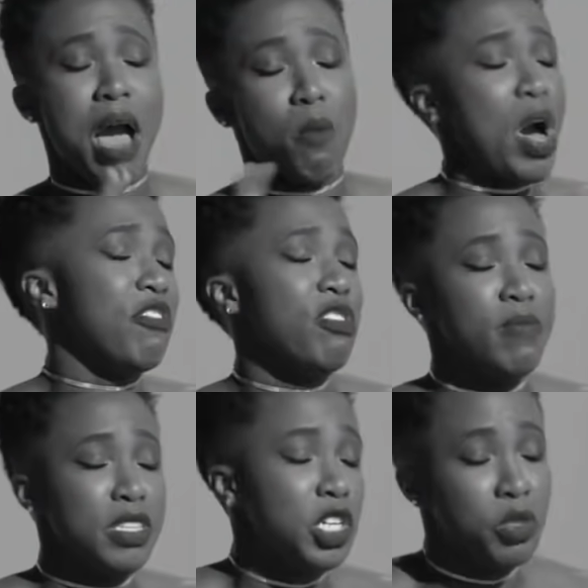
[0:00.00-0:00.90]
I'm
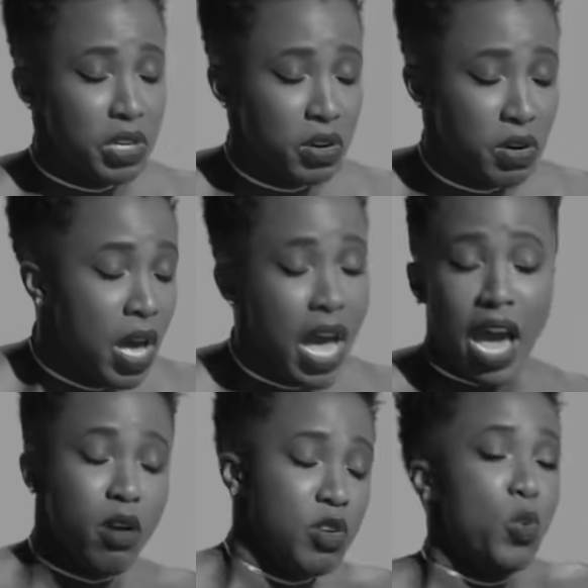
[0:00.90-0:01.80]
wifey material,
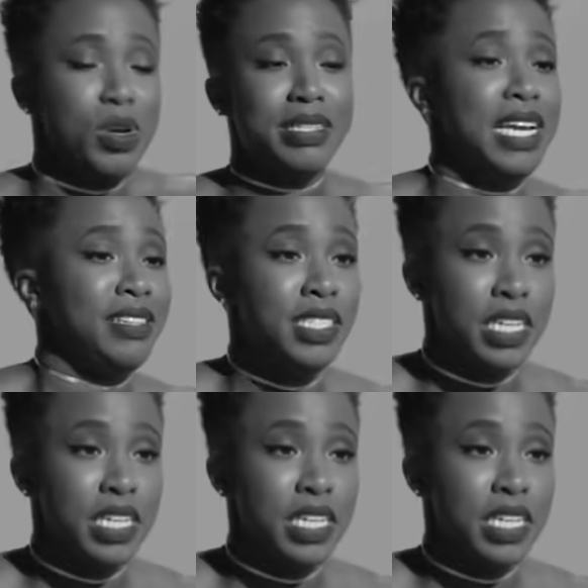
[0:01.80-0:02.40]
how you want to take this